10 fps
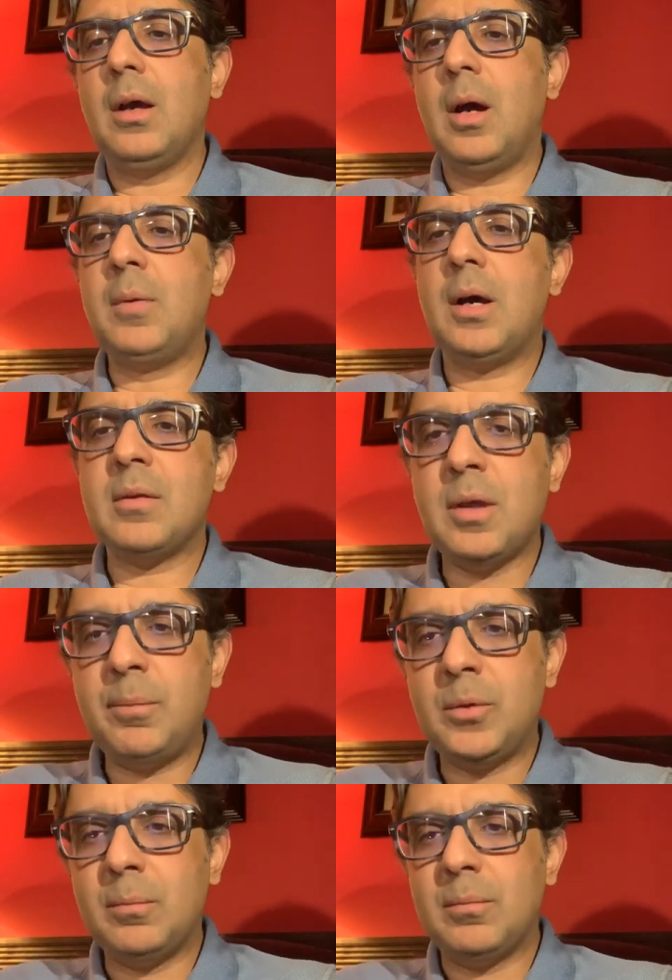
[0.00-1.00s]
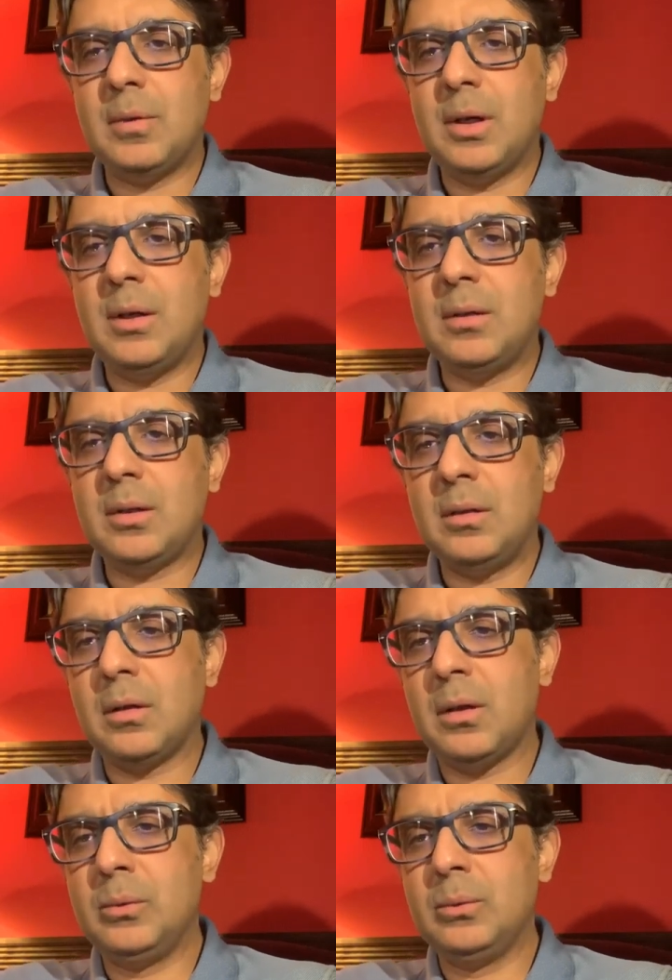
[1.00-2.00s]
"Am hasibtum an
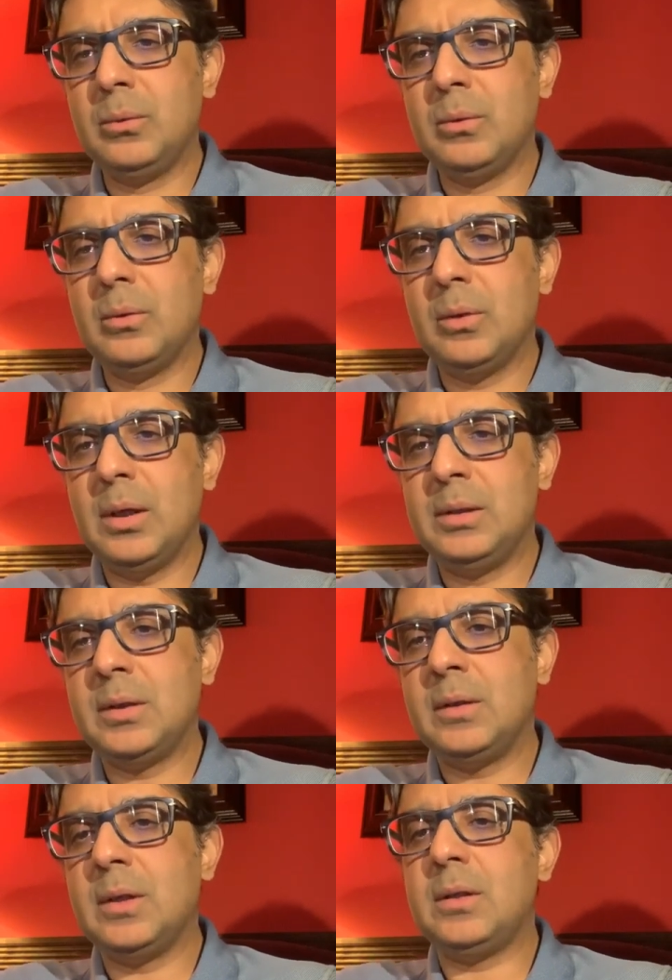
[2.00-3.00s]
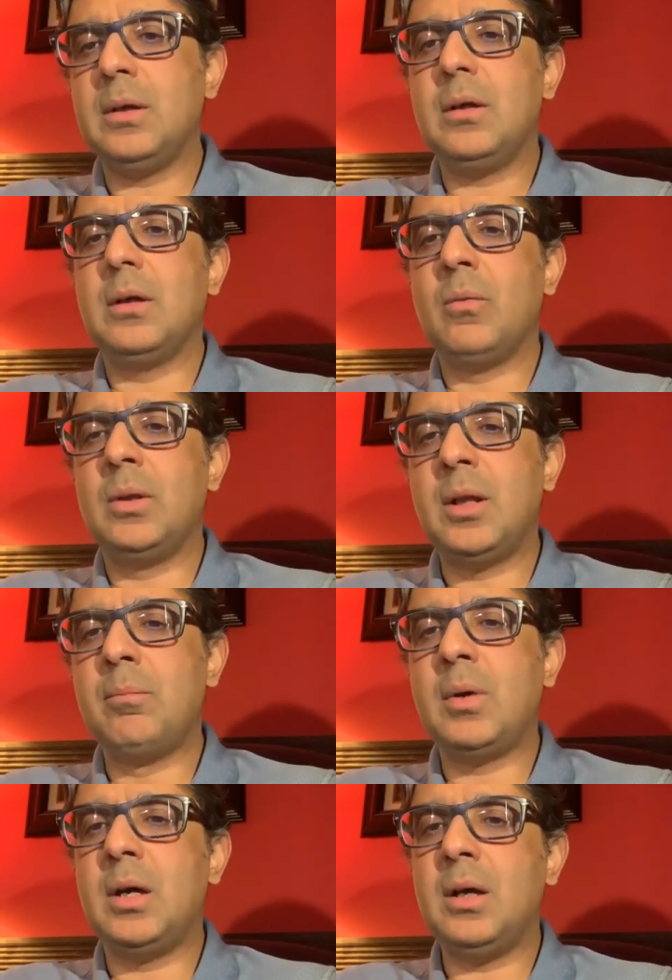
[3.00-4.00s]
tadkhalu al-jannata wa
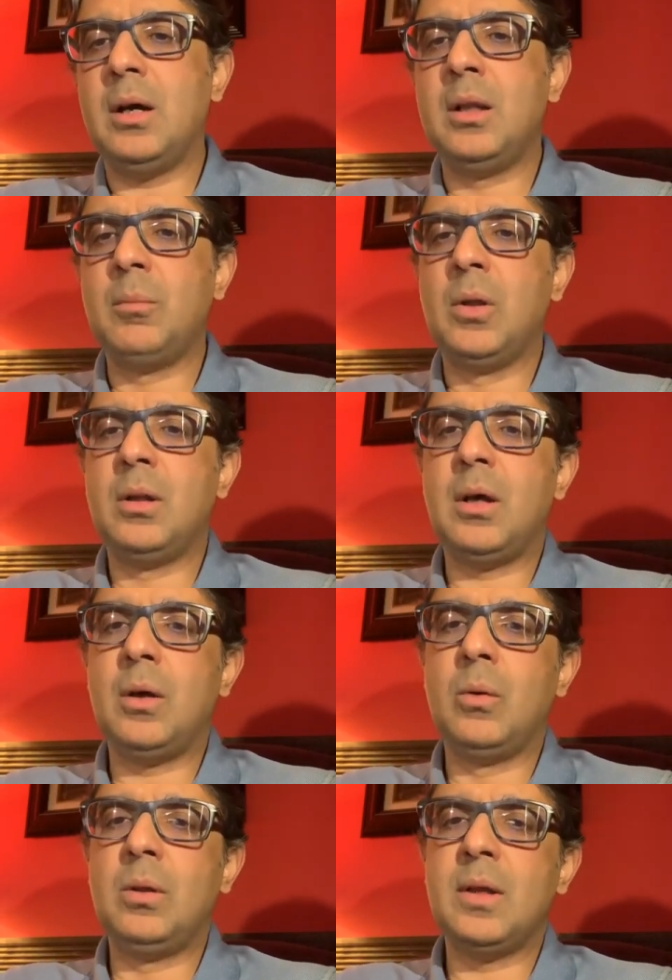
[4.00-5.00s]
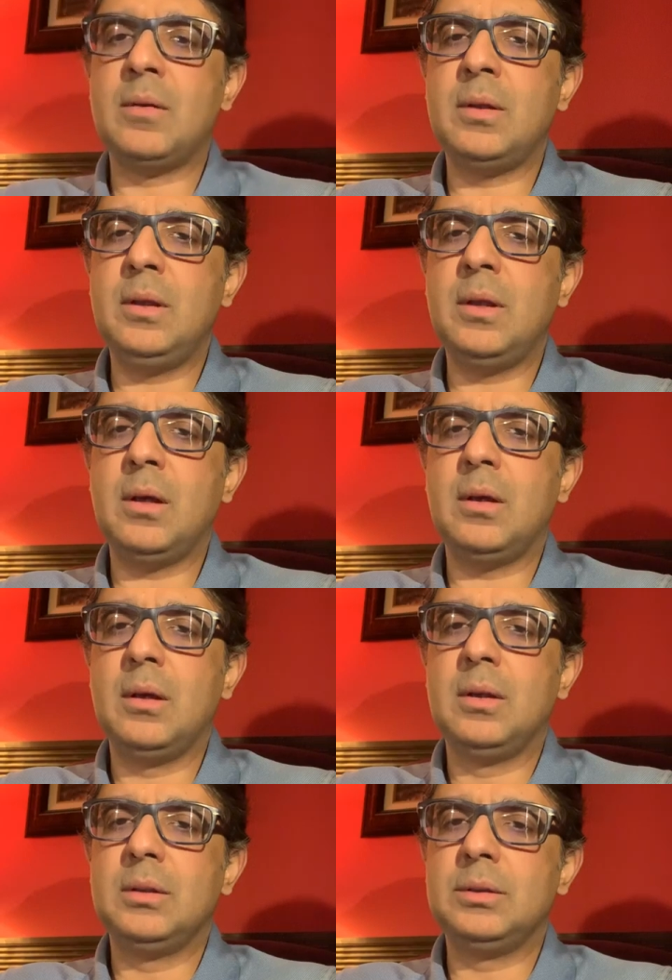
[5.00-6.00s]
lamma ya'lamu Allahu allazina
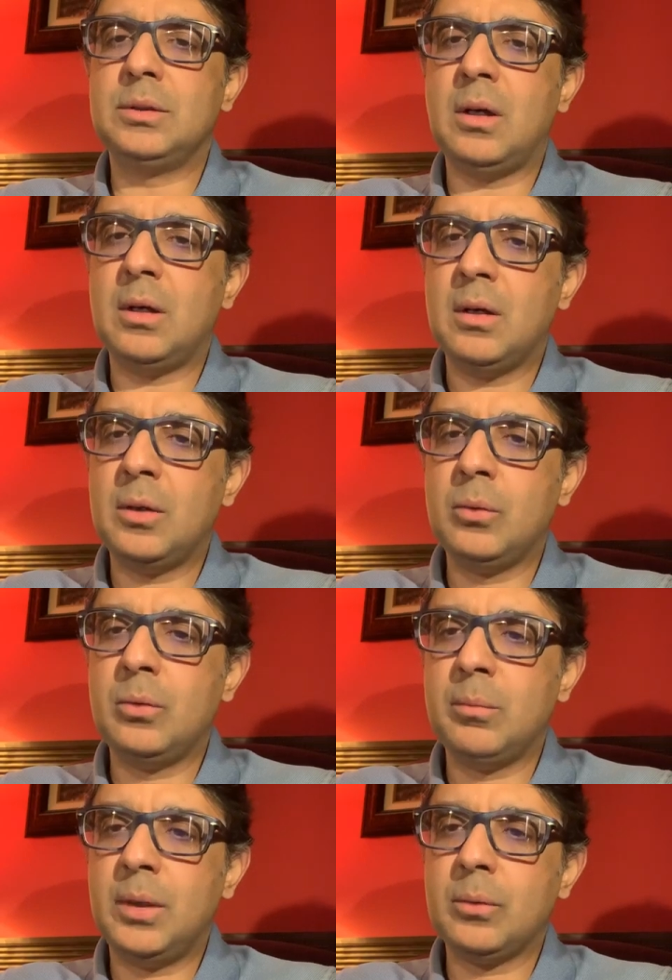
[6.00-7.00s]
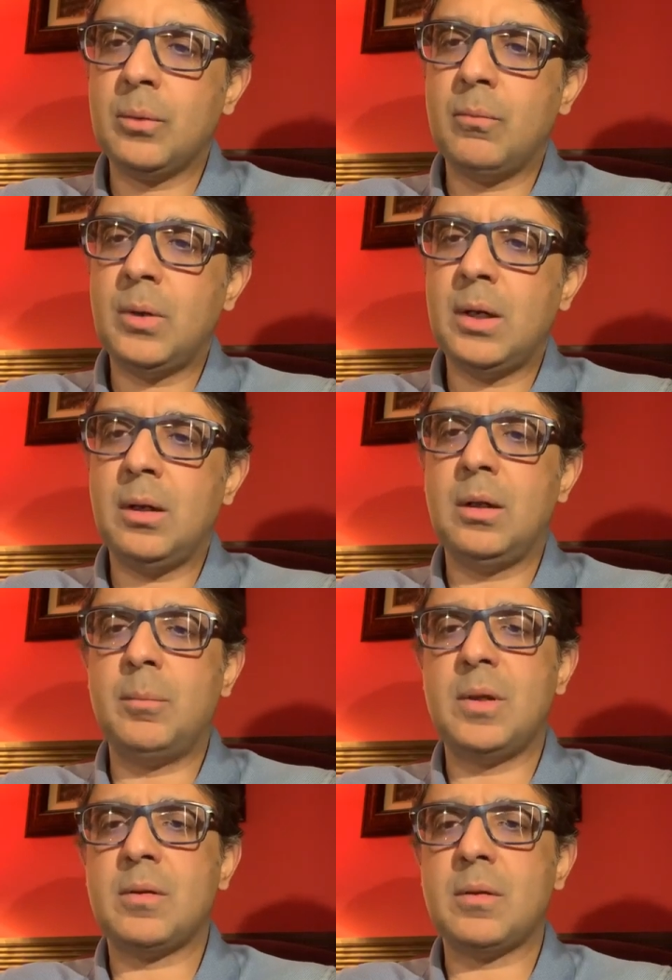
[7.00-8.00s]
jahadu minkum wa
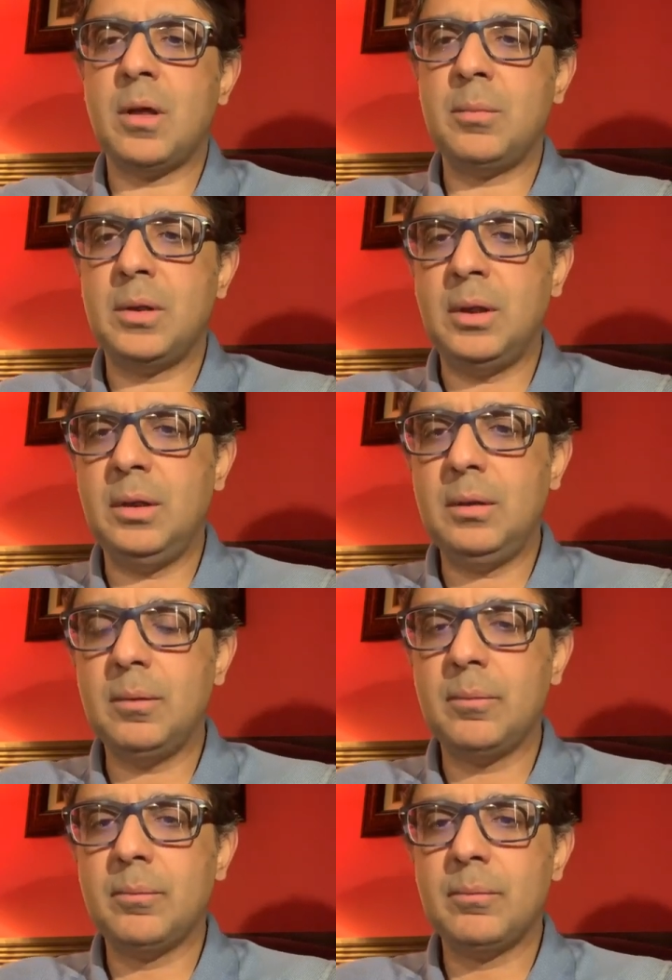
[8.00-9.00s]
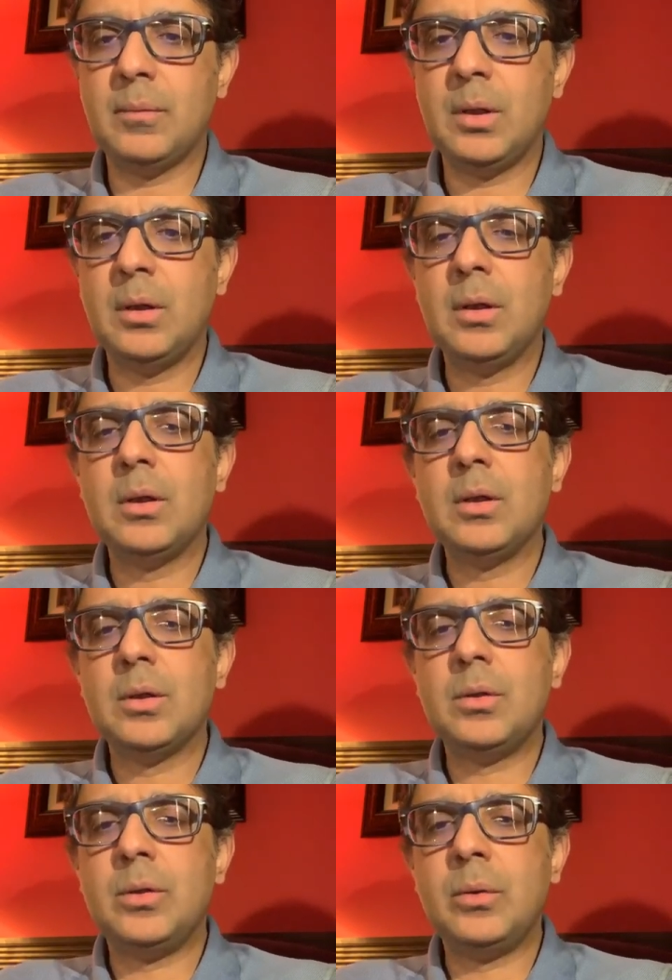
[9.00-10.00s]
ya'lamu as-sabirin?"
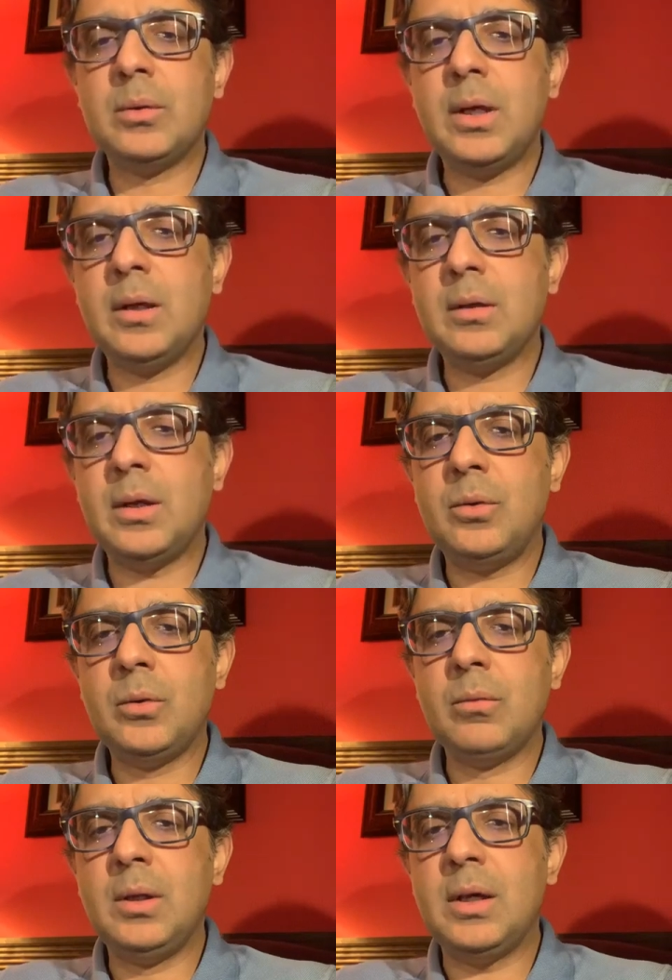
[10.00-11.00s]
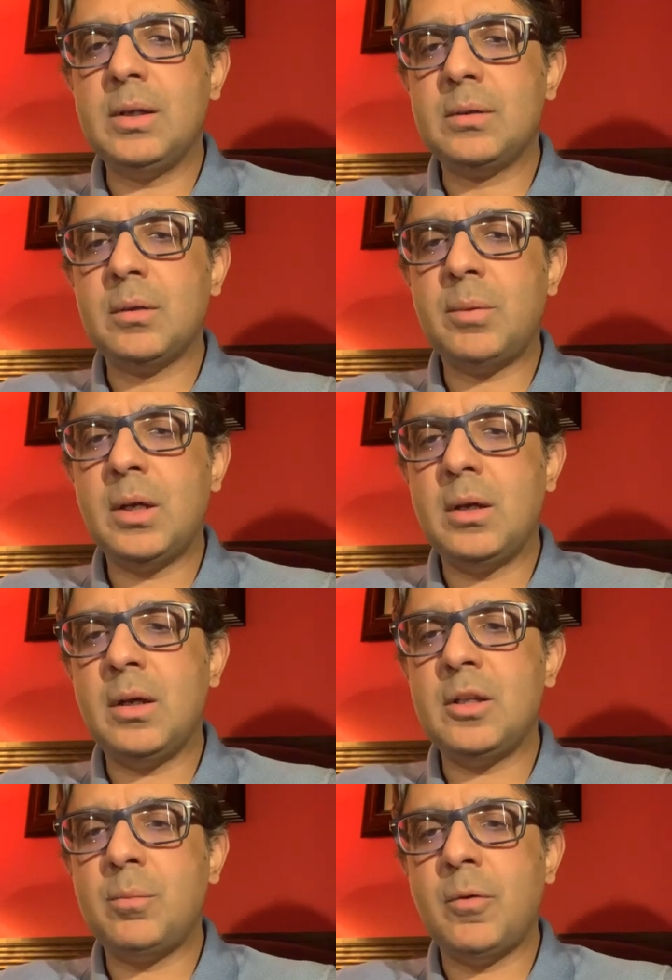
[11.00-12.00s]
Do you think that you will enter
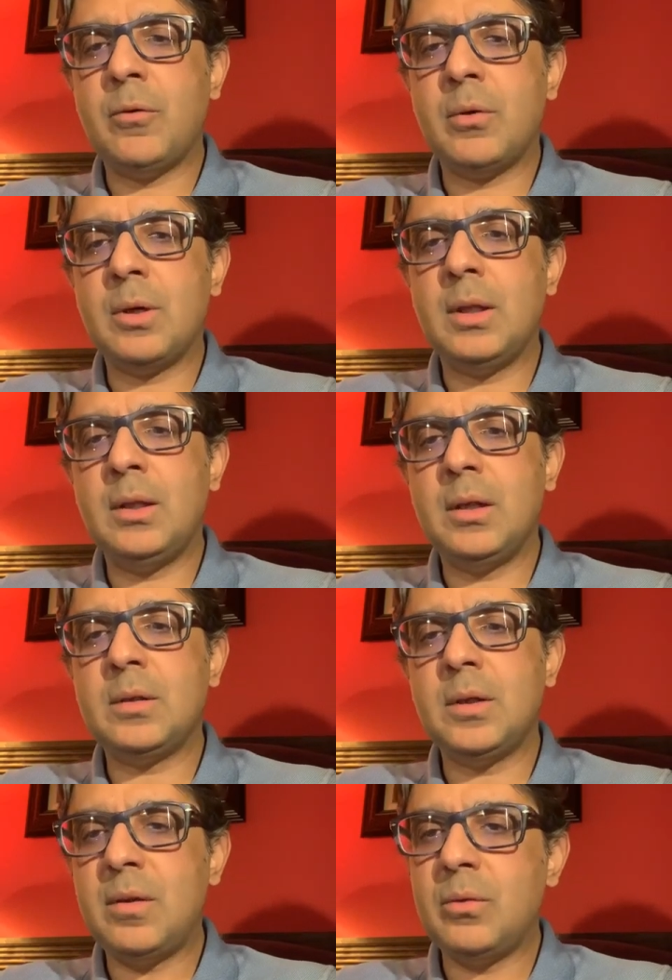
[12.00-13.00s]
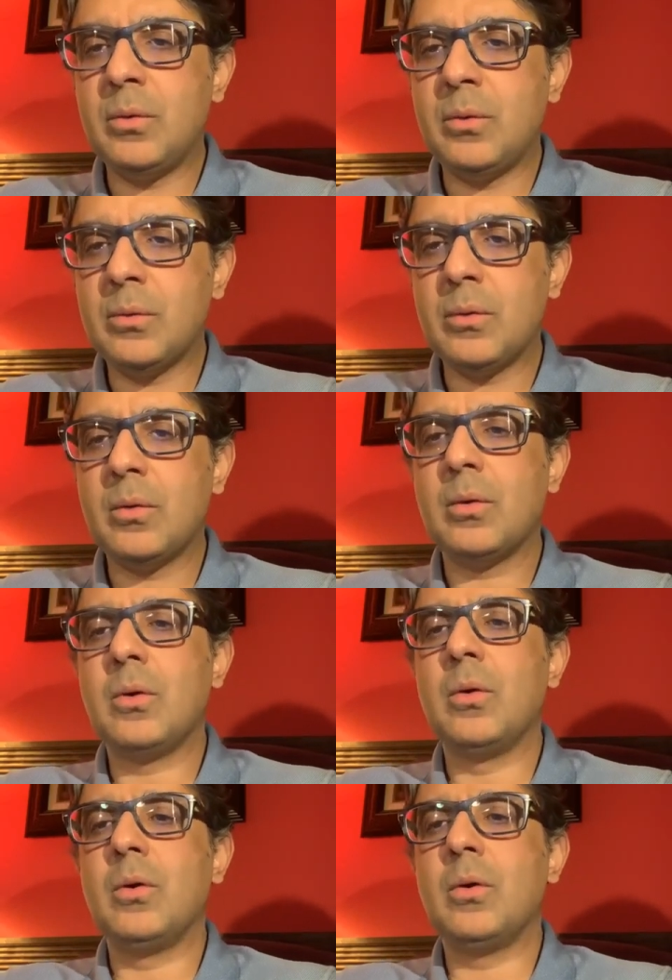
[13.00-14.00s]
paradise before Allah tests those
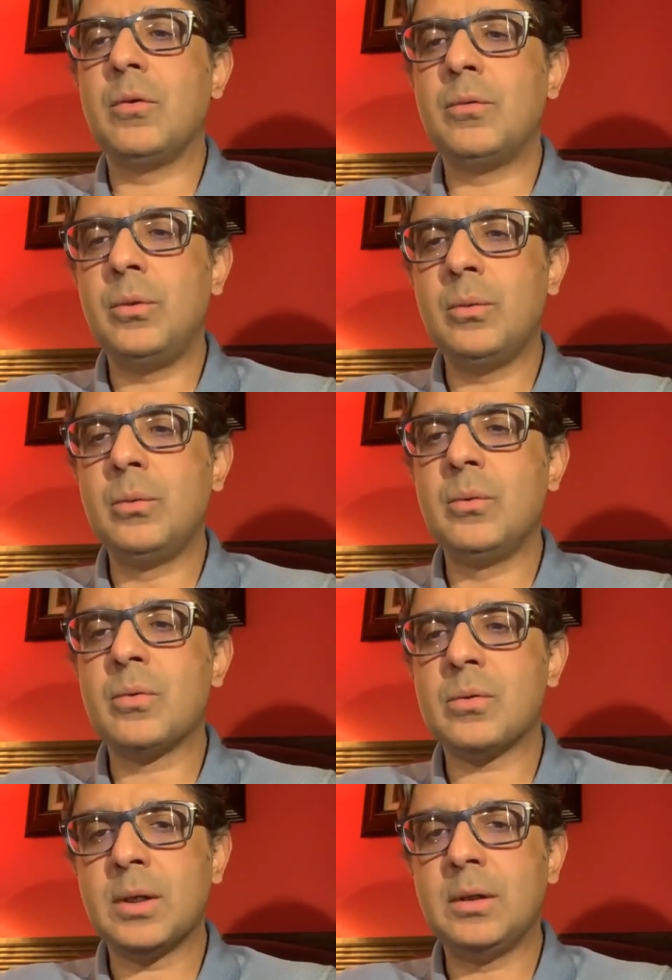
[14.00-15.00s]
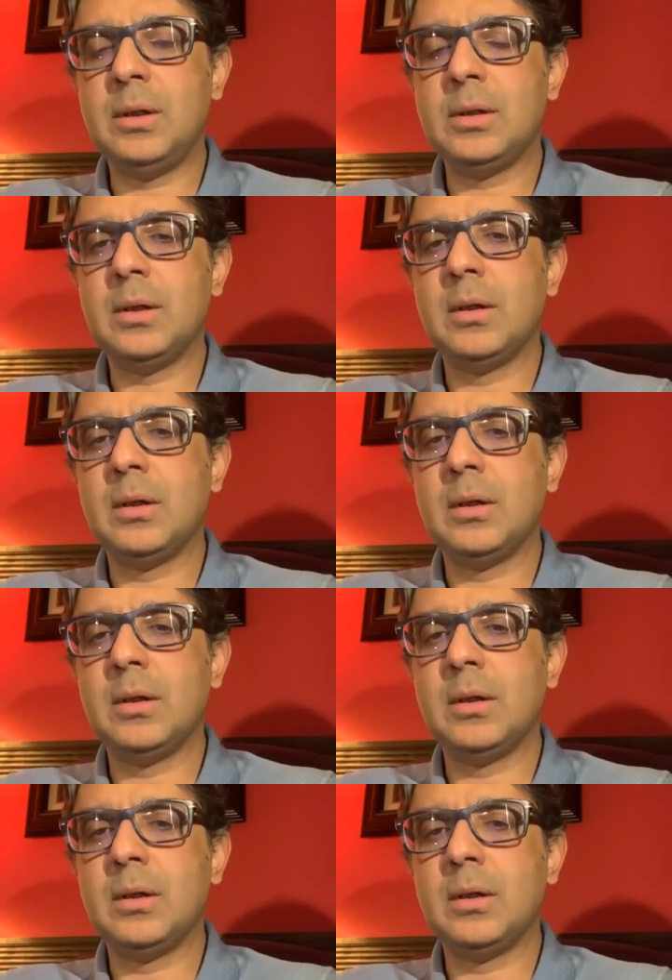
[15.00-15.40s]
of you who struggled